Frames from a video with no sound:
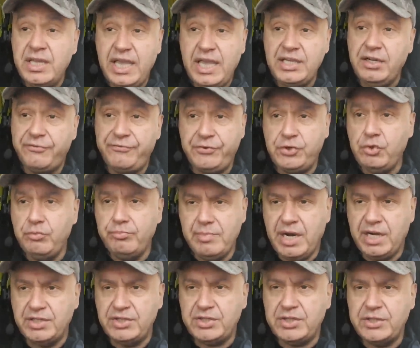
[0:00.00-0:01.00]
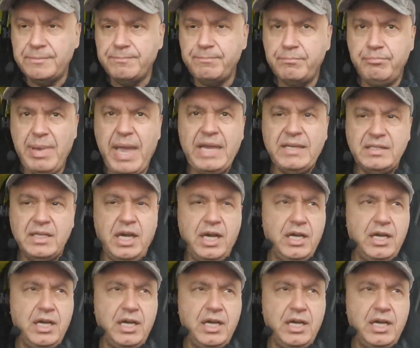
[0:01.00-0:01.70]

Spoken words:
in a few months back